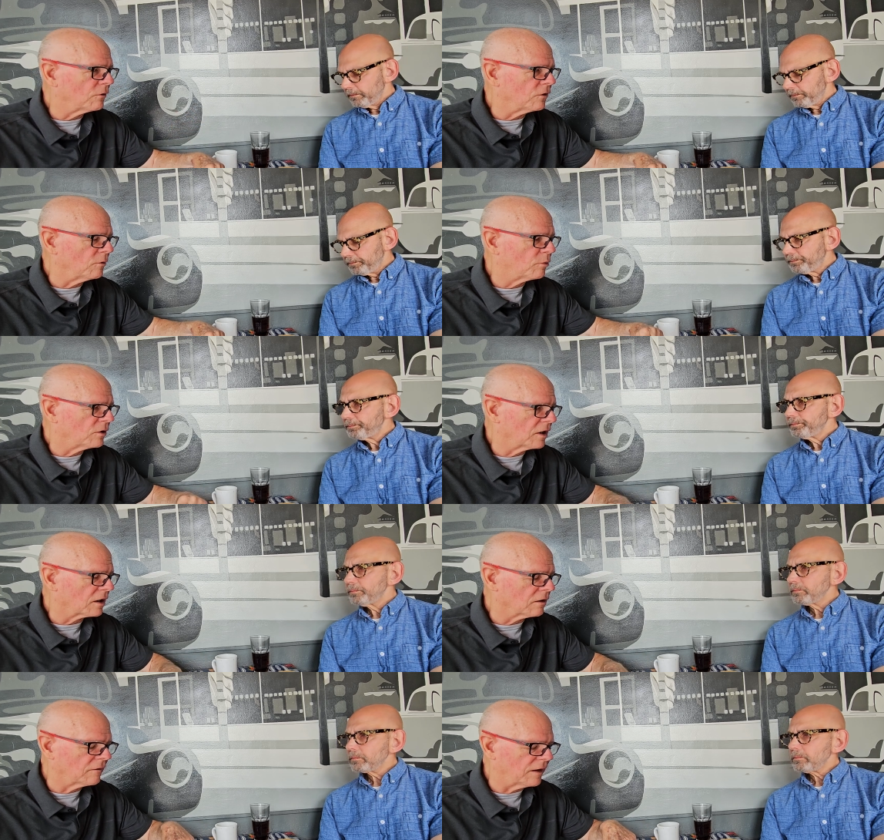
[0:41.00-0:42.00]
Speaker 1: with you,
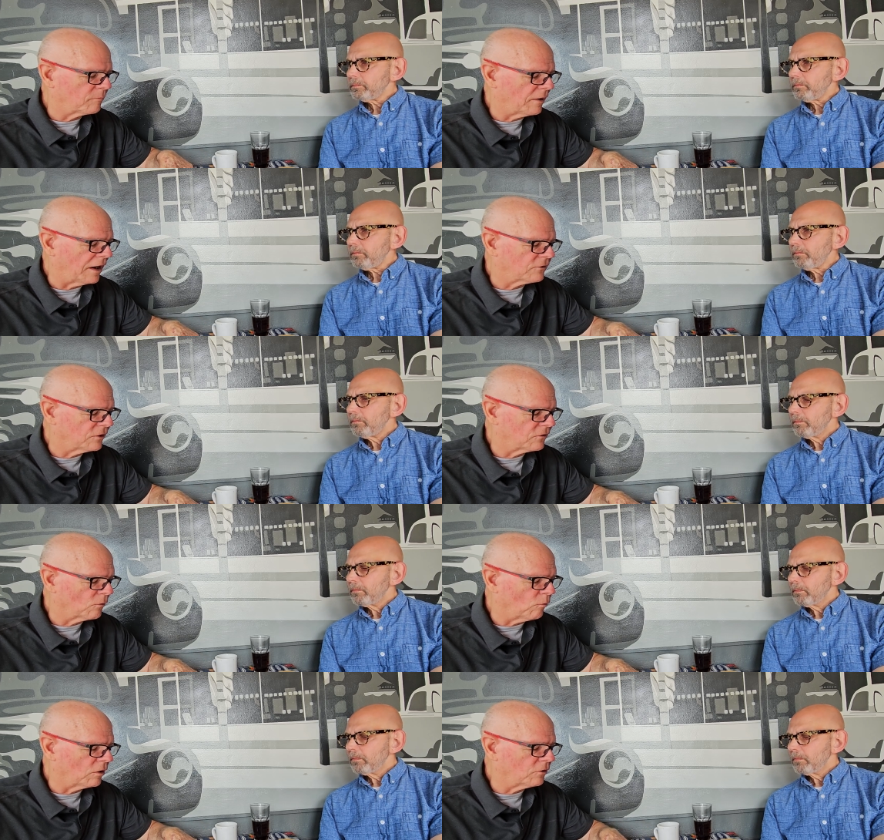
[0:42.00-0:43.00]
particularly that passage, the
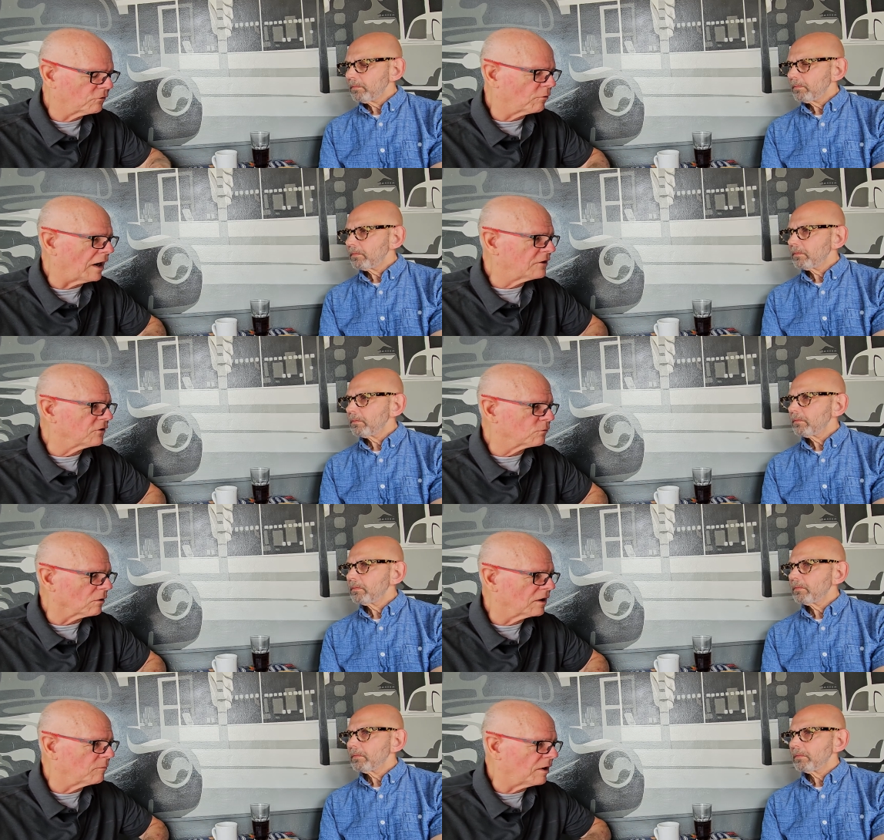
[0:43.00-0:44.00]
one who's righteous will
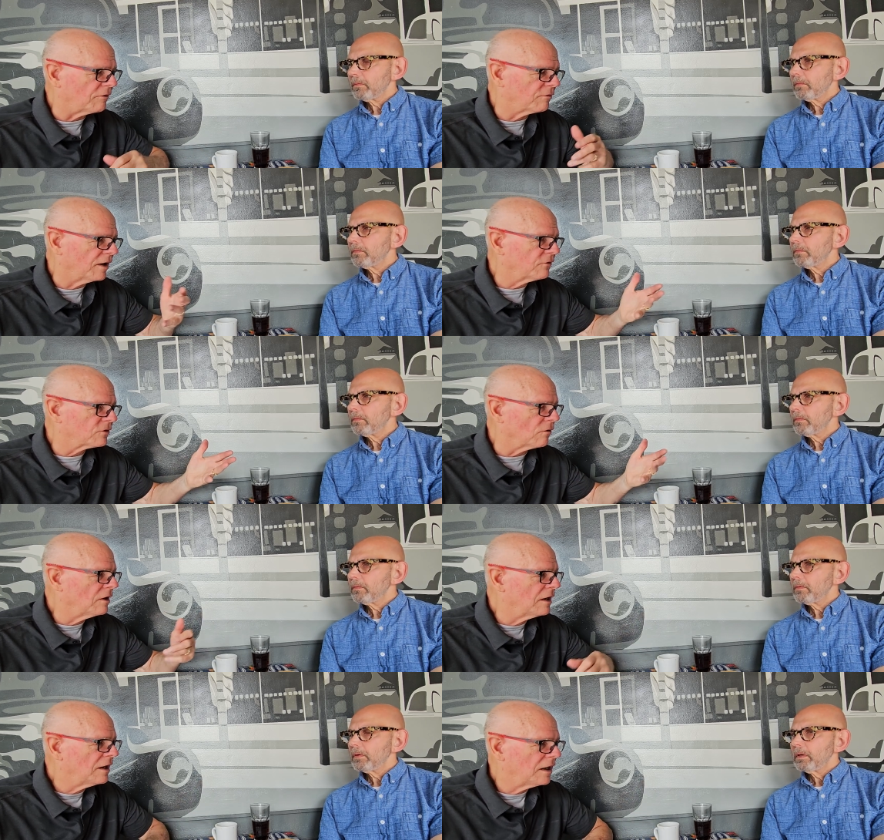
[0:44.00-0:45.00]
live by faith. So
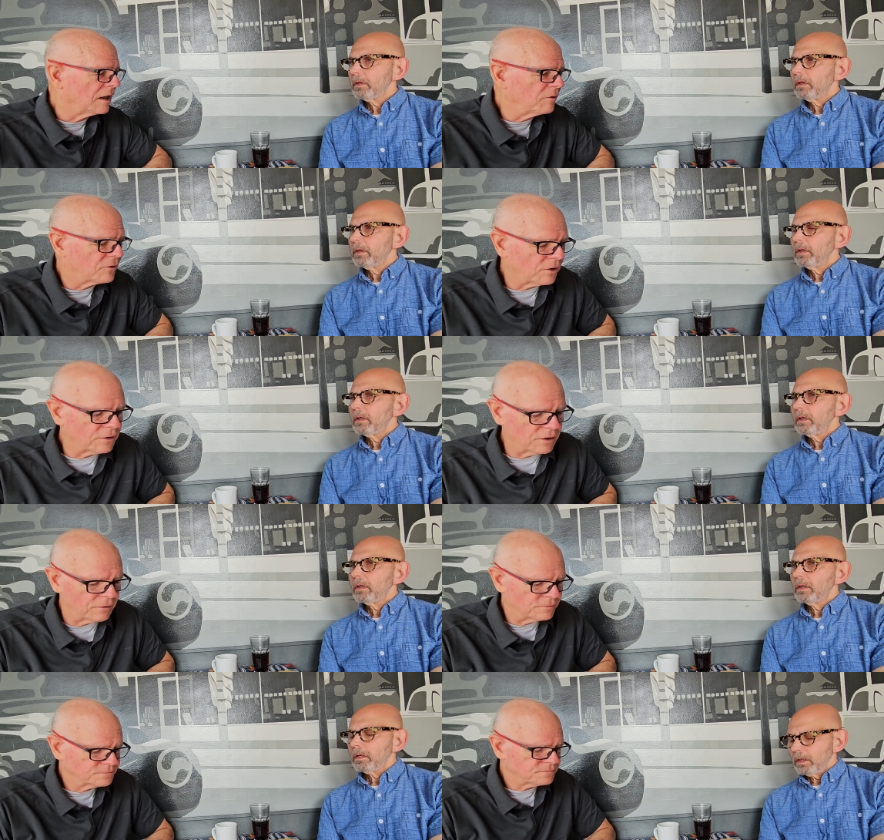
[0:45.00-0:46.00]
let me turn to
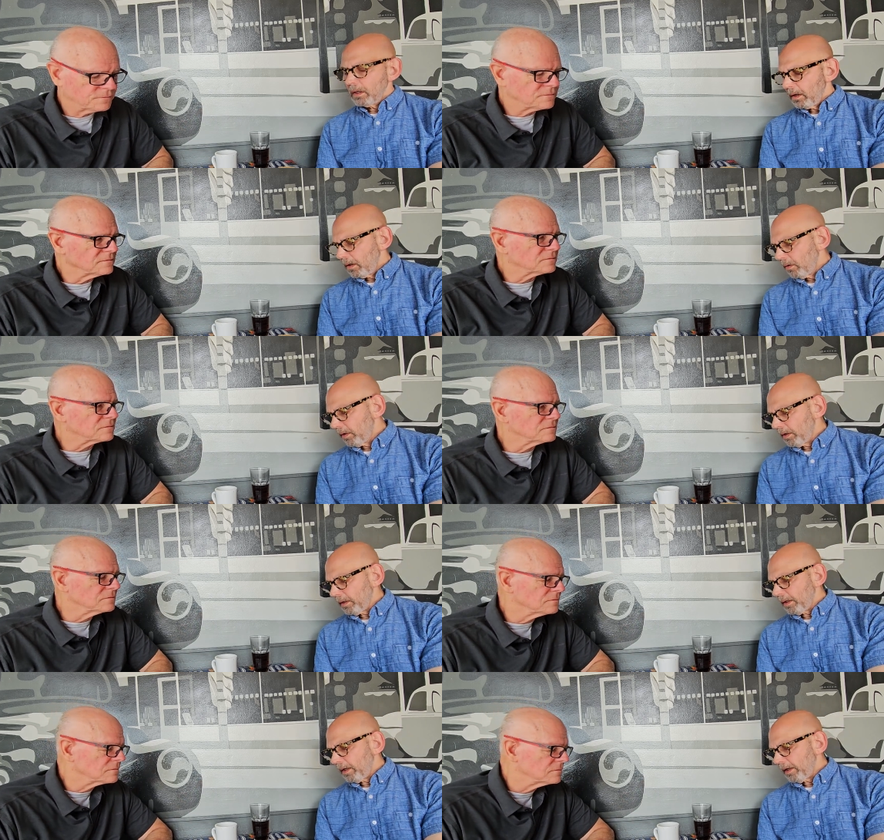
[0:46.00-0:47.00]
you.
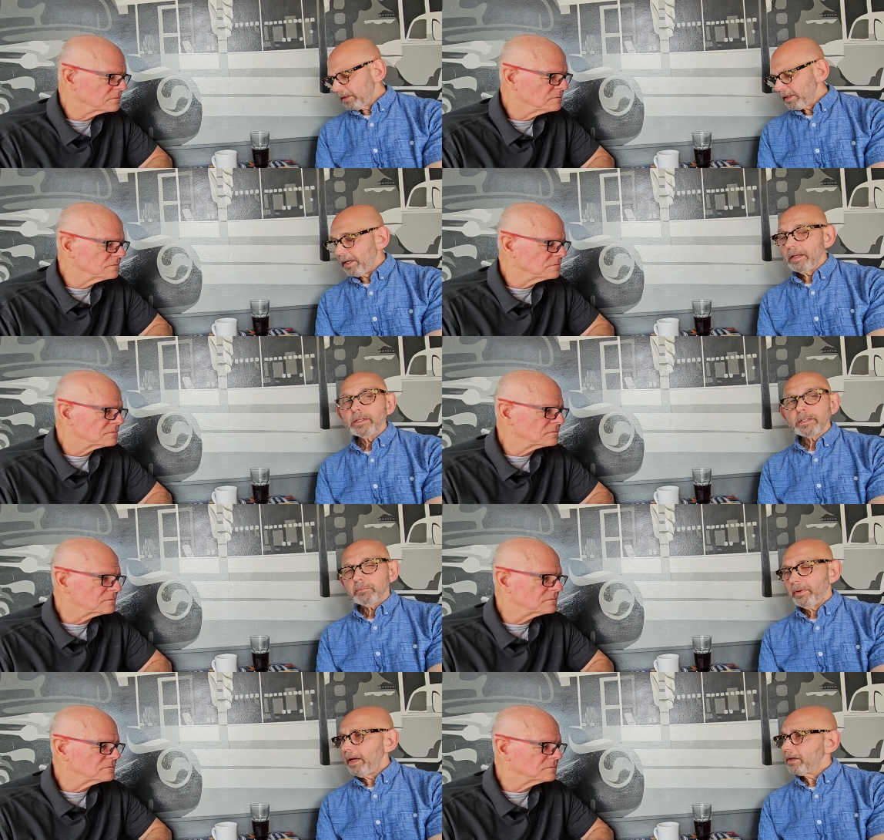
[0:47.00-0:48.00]
Speaker 2: Well, as I
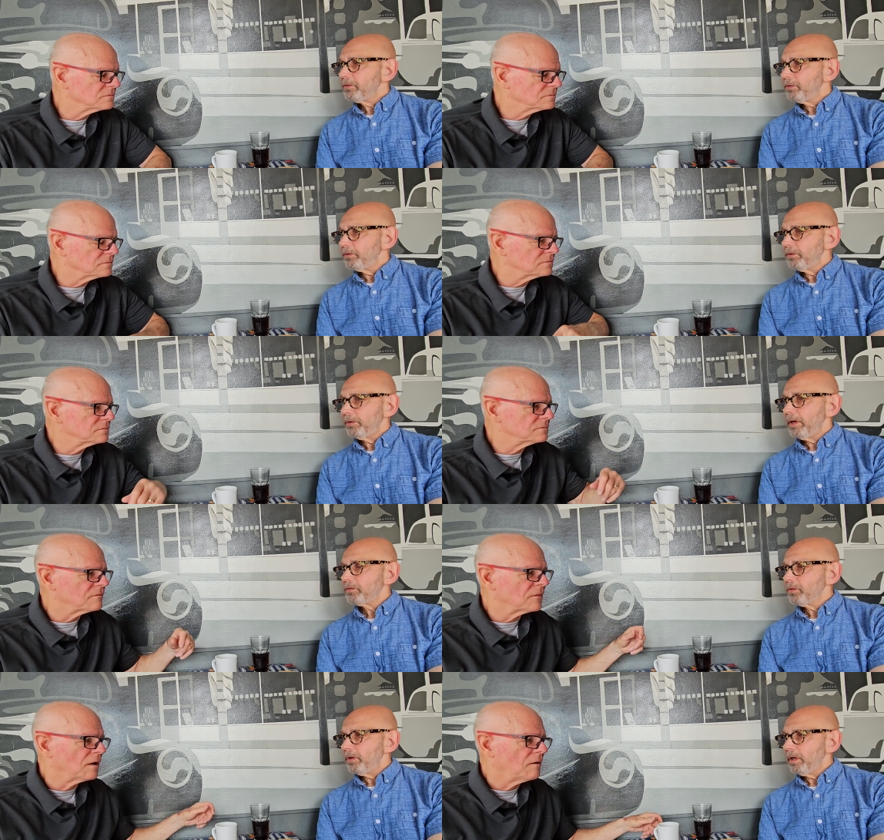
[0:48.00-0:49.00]
listened back to
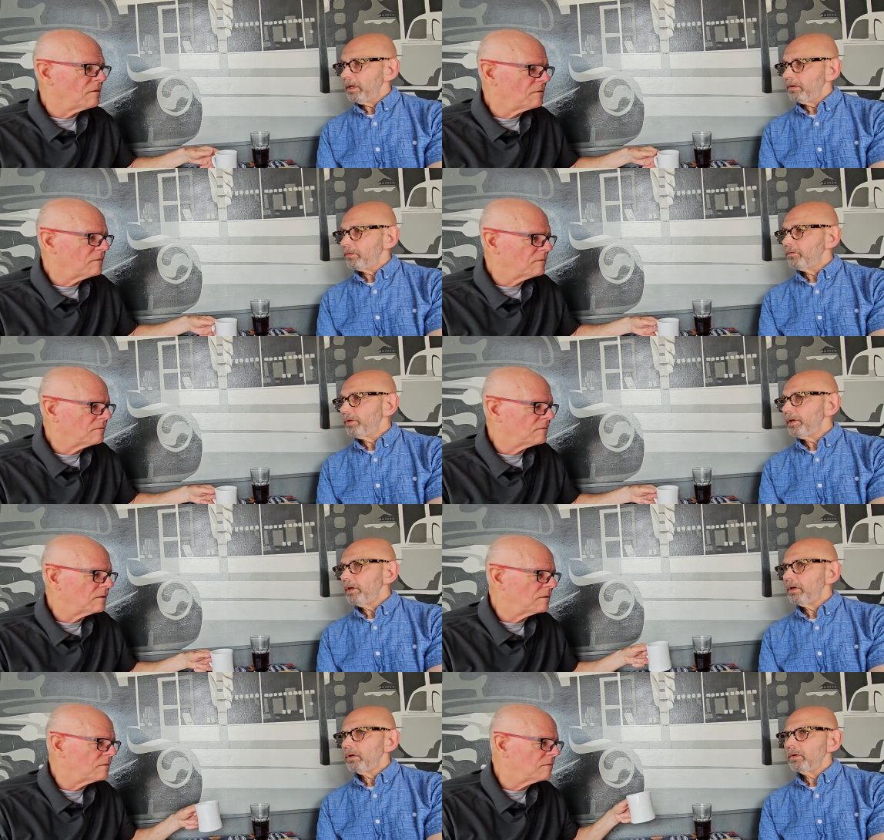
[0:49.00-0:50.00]
yesterday's
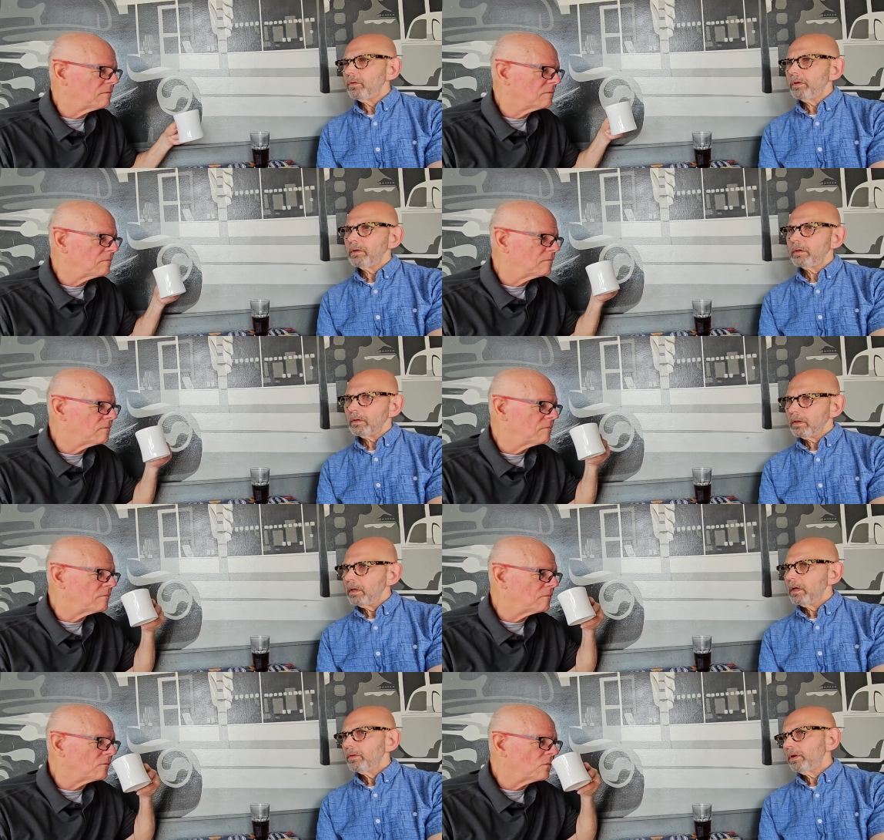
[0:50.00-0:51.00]
video and
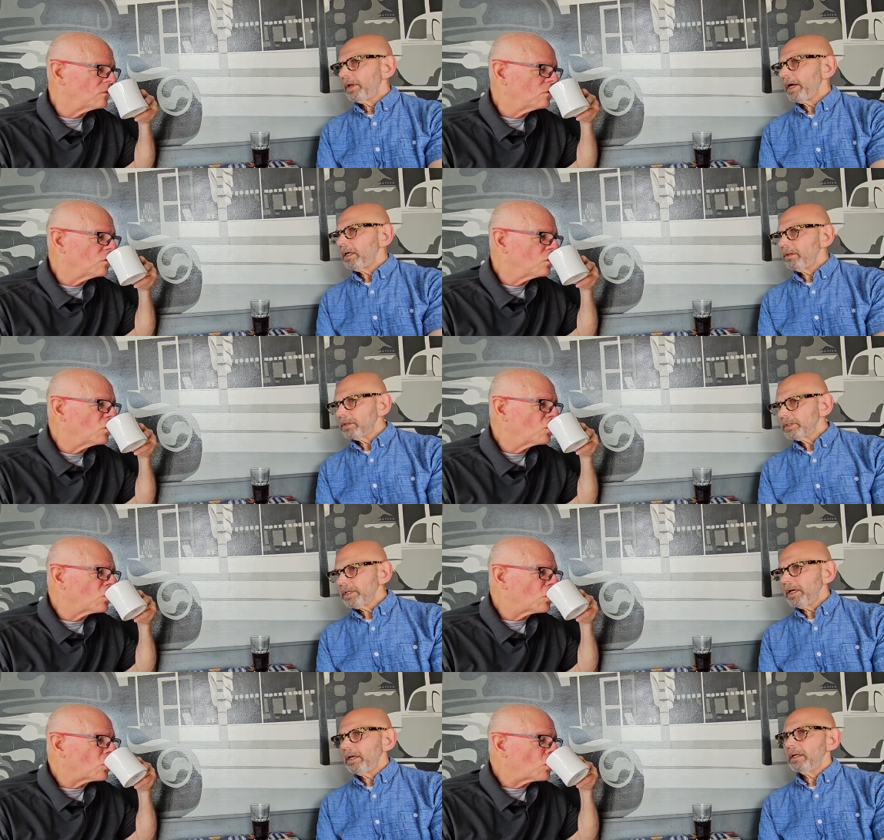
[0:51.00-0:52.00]
the line in the
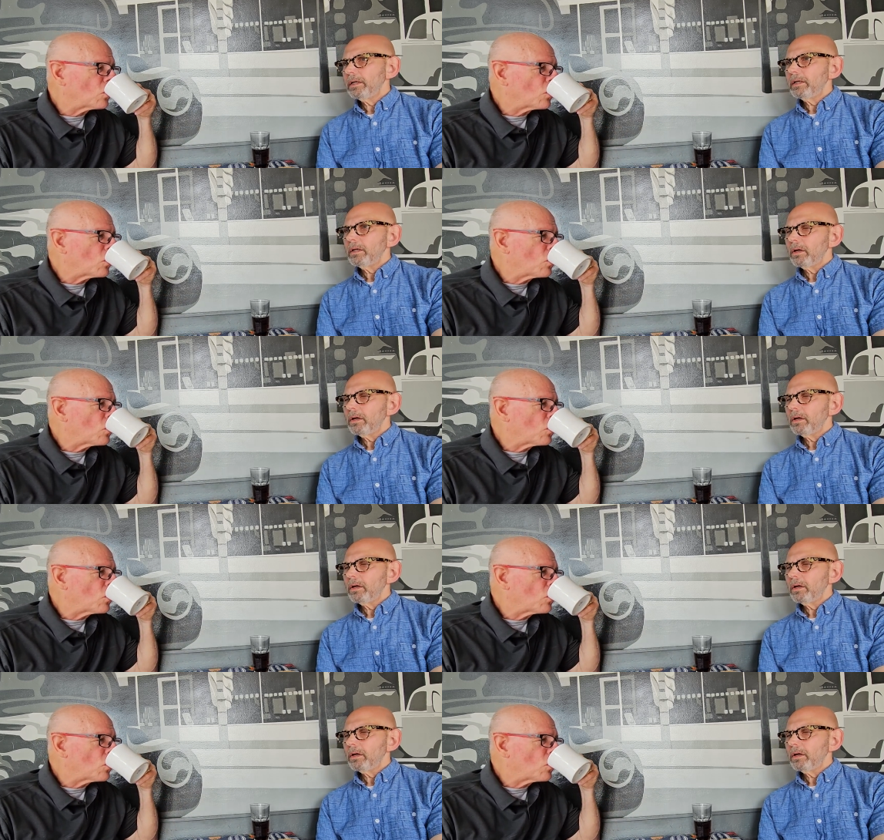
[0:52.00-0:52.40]
sand